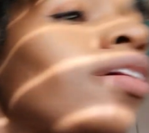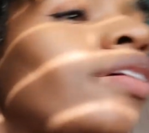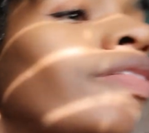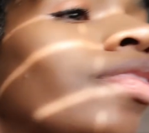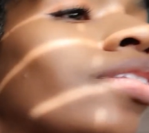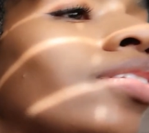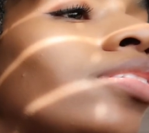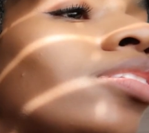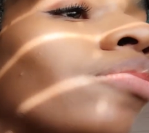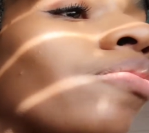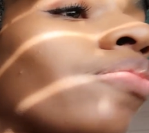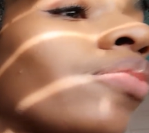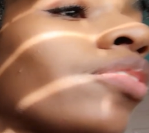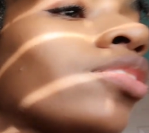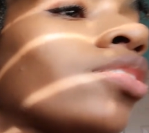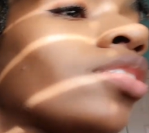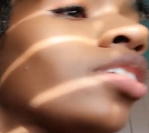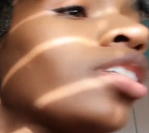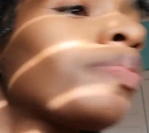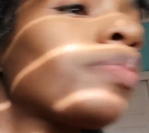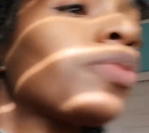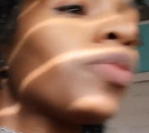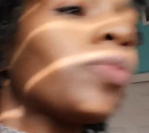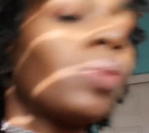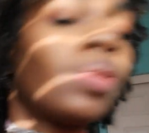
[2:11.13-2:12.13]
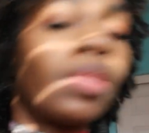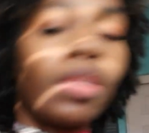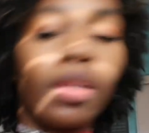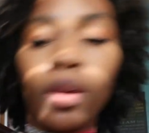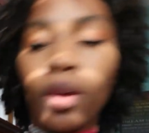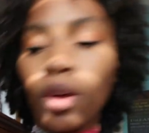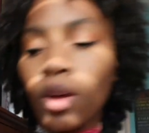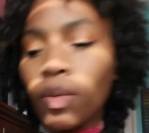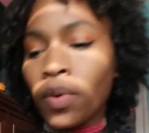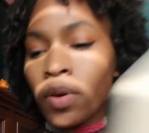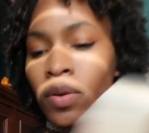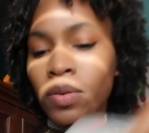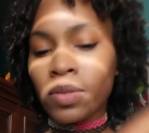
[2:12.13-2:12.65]
differences between the
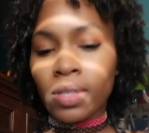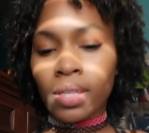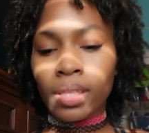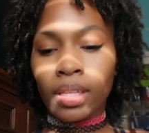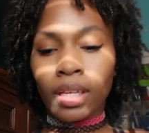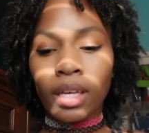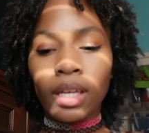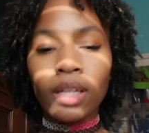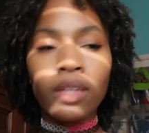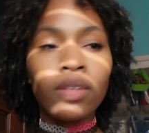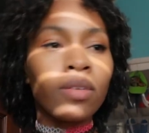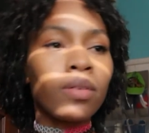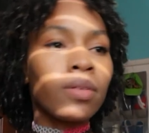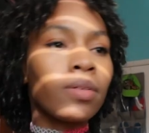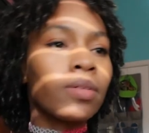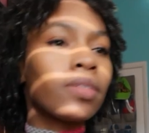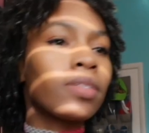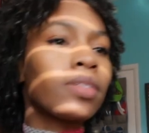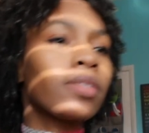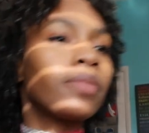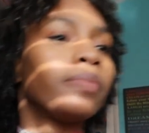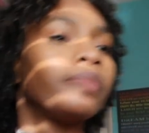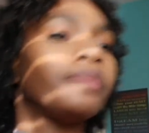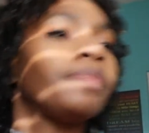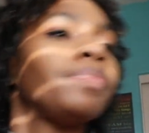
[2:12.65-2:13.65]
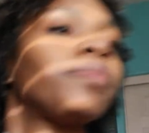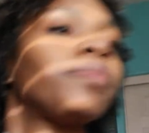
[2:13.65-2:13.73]
Kobos and the Kindles.